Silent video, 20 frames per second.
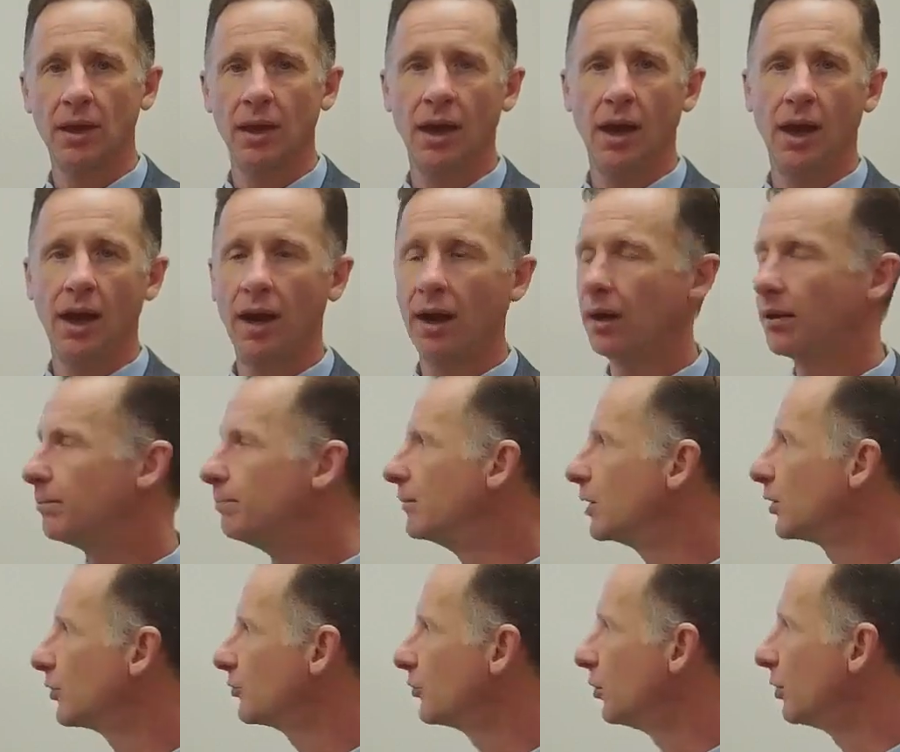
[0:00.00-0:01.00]
our
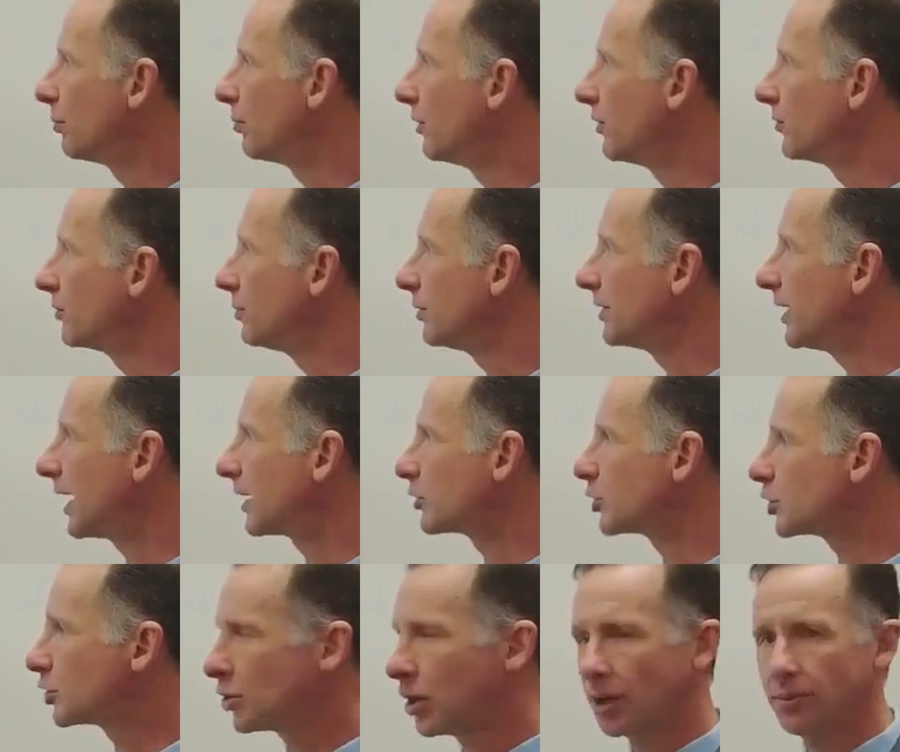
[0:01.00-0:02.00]
middle school principal,
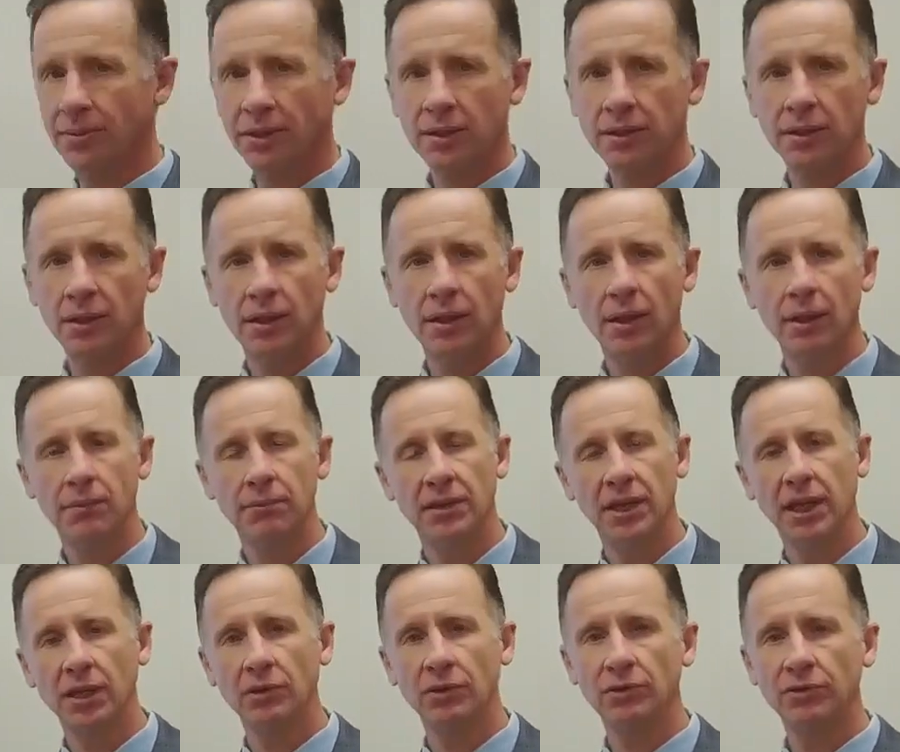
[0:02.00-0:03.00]
Dr. Sean
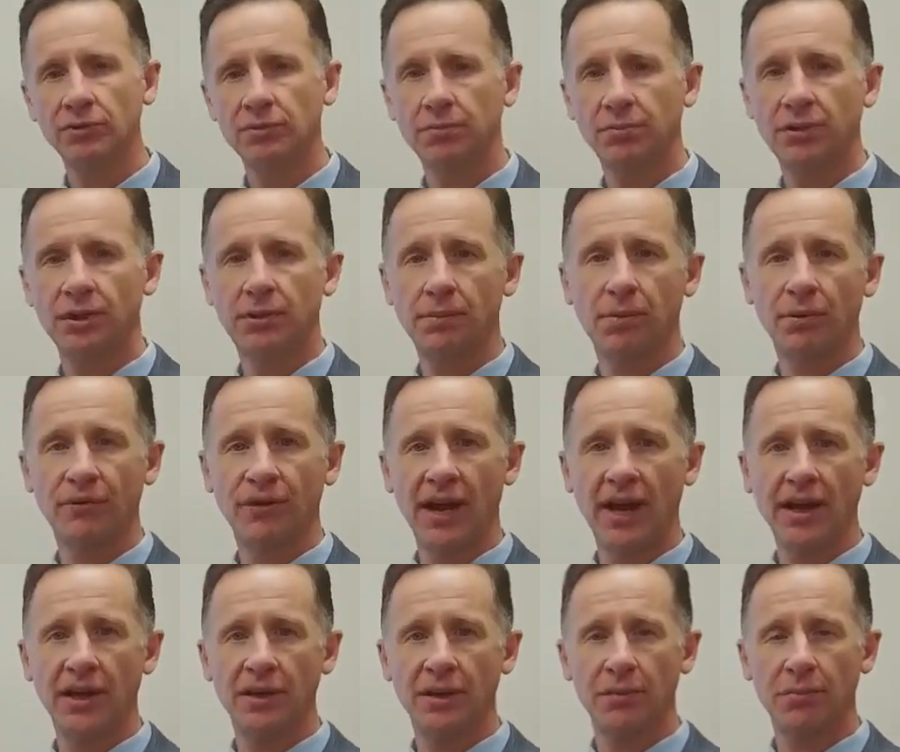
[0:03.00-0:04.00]
McNichols,
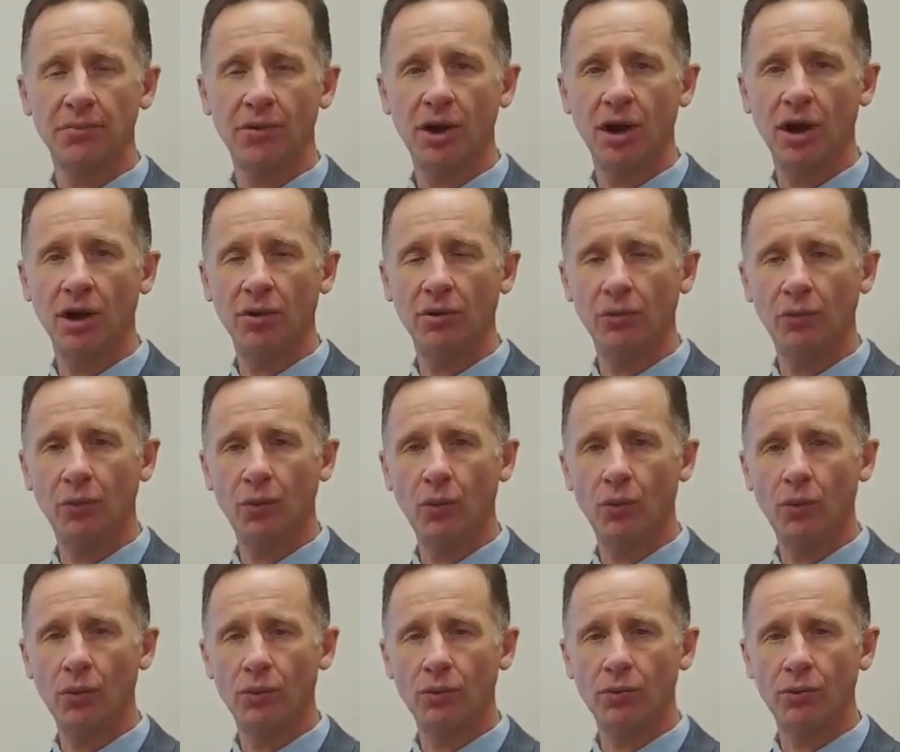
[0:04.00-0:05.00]
provided
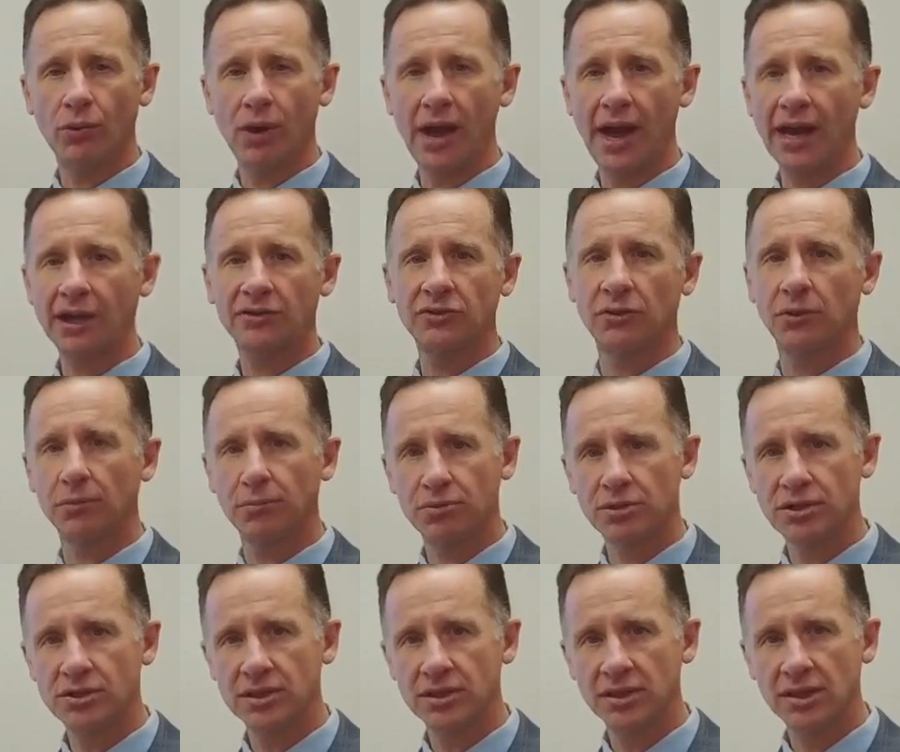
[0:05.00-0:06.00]
an excellent
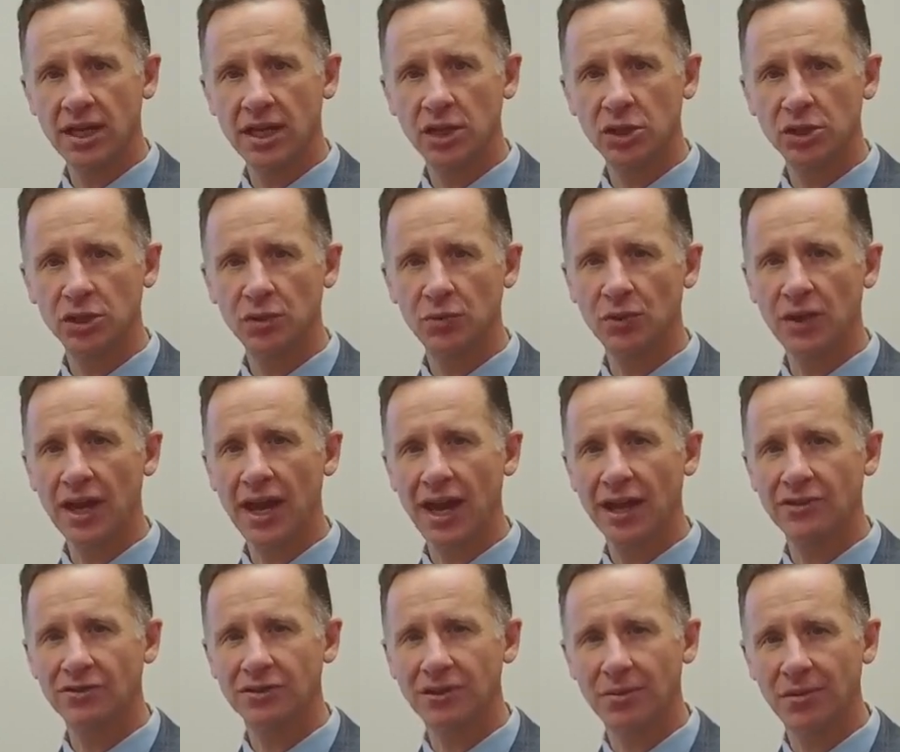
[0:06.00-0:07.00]
presentation. We
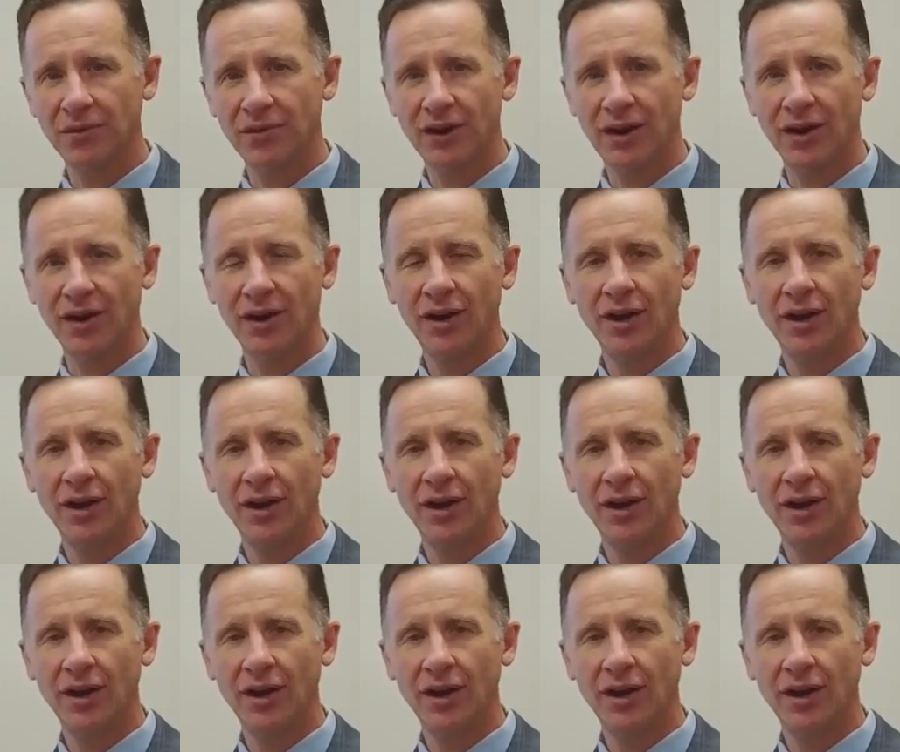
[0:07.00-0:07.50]
had some of our